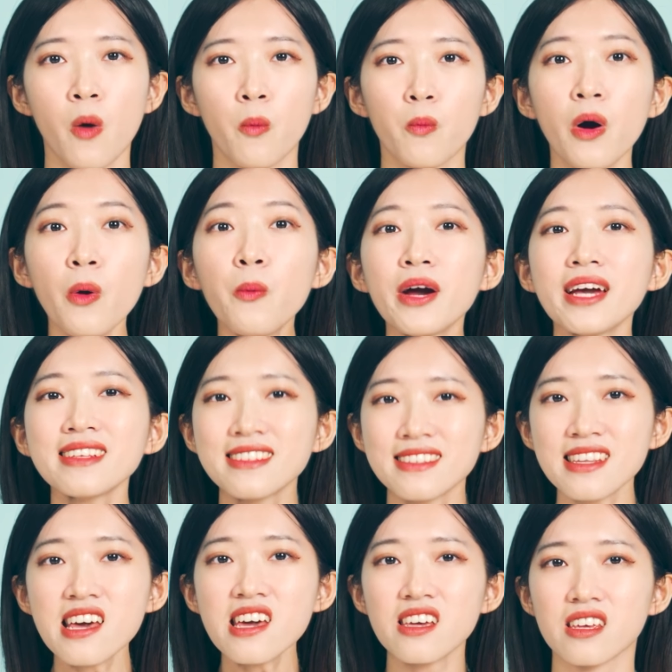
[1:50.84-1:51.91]
What will it
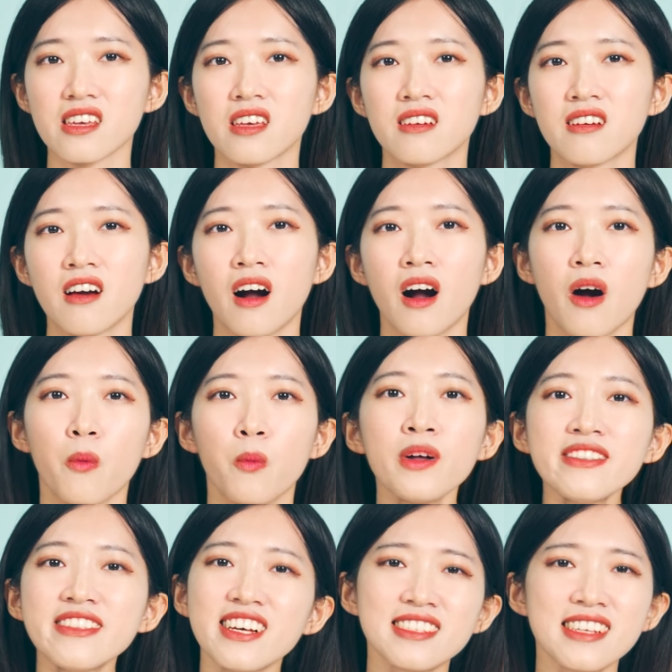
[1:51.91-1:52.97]
say?
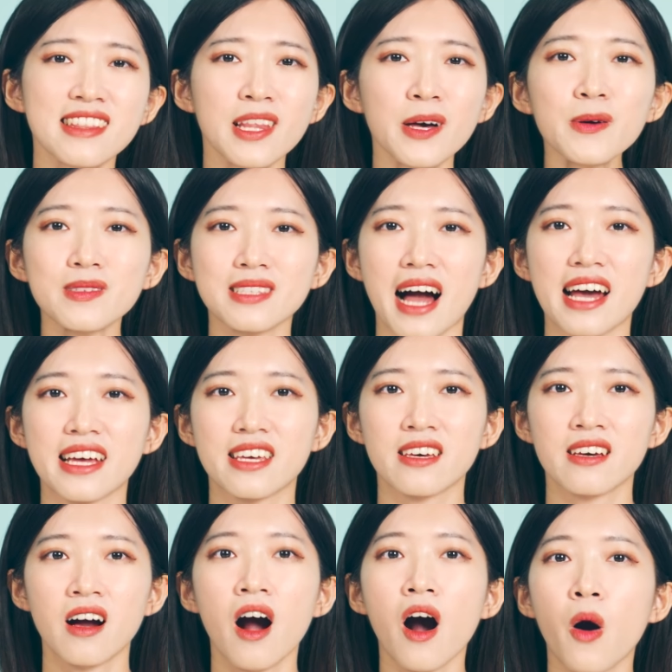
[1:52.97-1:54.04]
What does it look like?
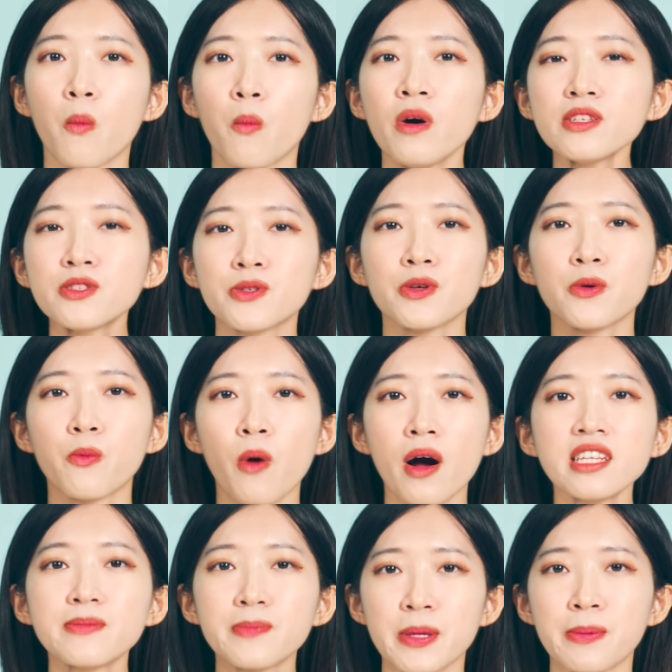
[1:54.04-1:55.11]
What do you
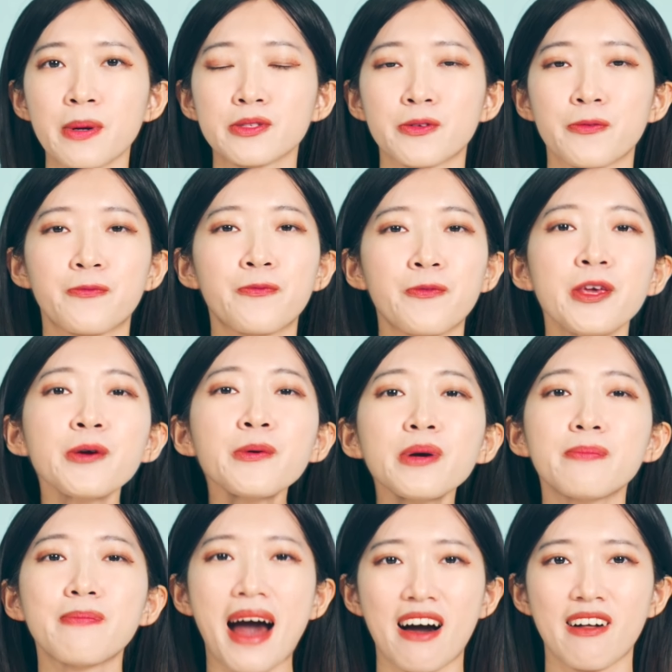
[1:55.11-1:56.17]
want people to feel
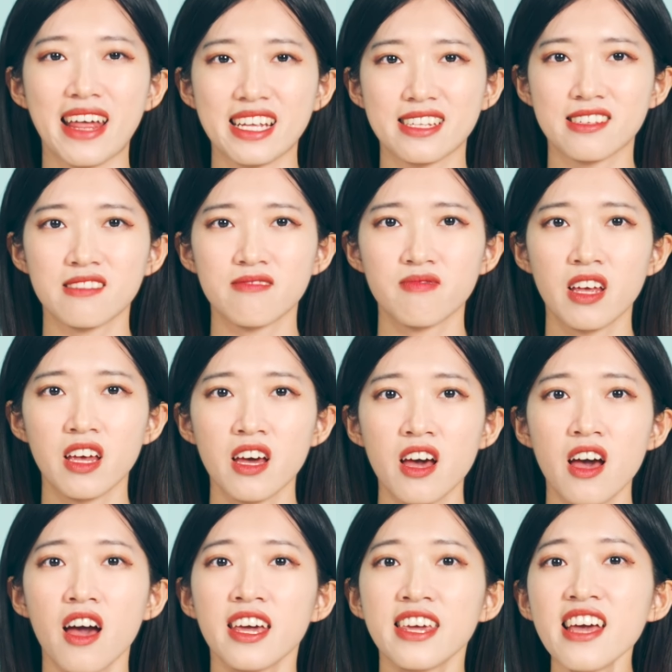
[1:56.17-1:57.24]
about it?
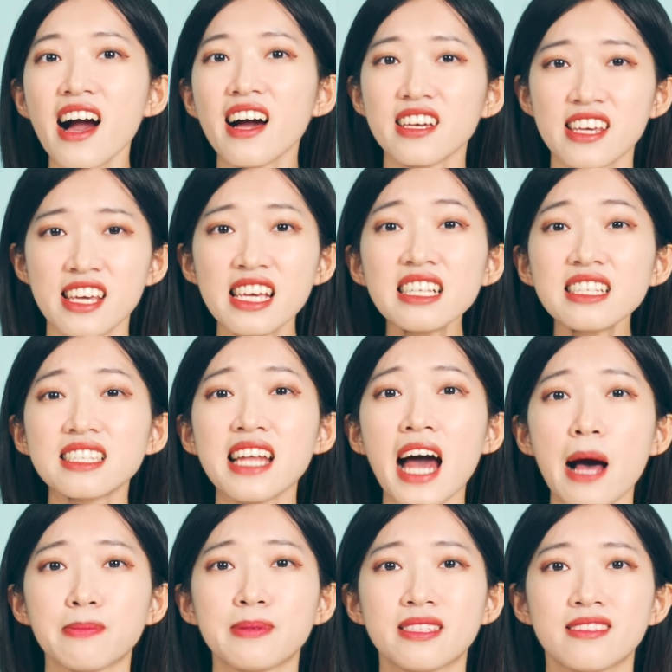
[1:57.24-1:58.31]
Here are key
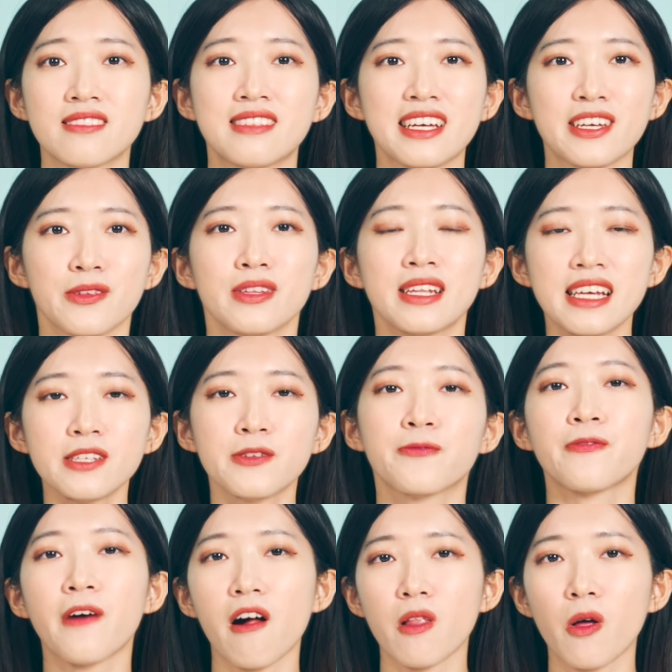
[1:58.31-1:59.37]
steps that you need to
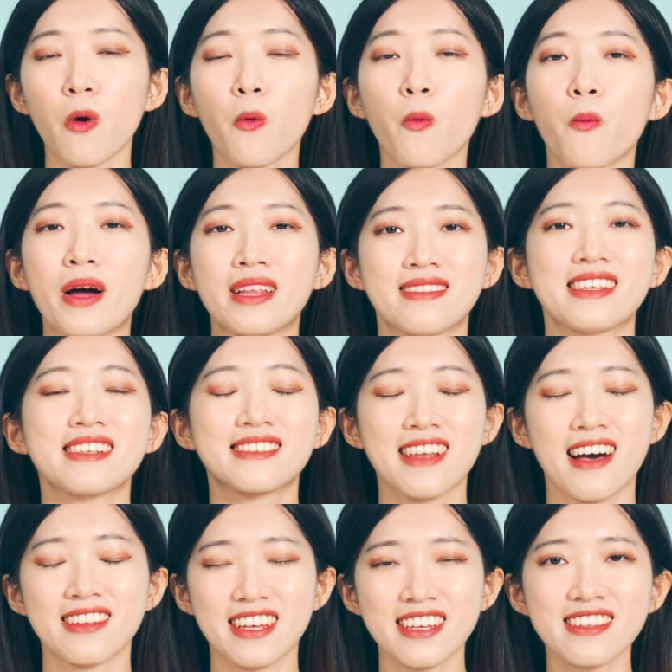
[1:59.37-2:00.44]
follow when
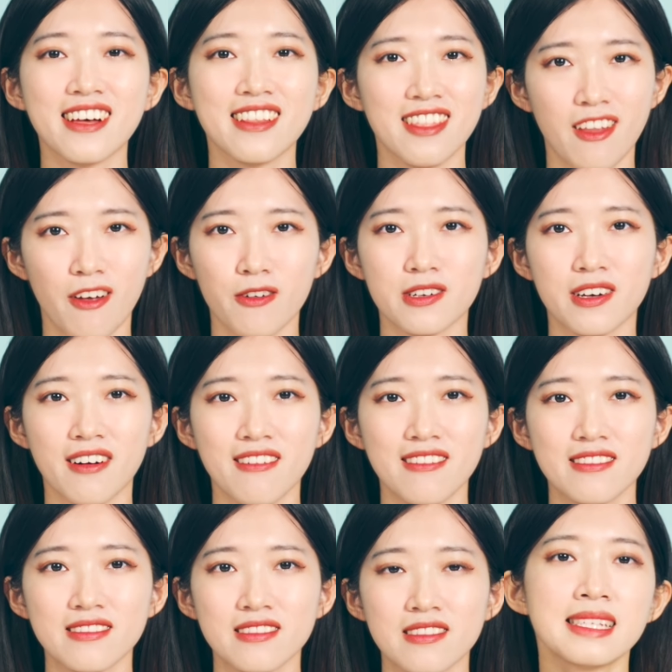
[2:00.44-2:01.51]
designing a logo.
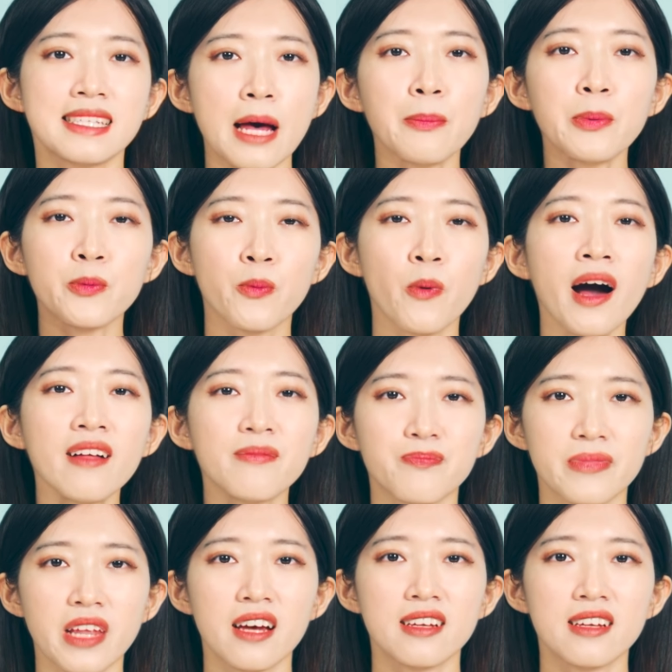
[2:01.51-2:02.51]
Step 1.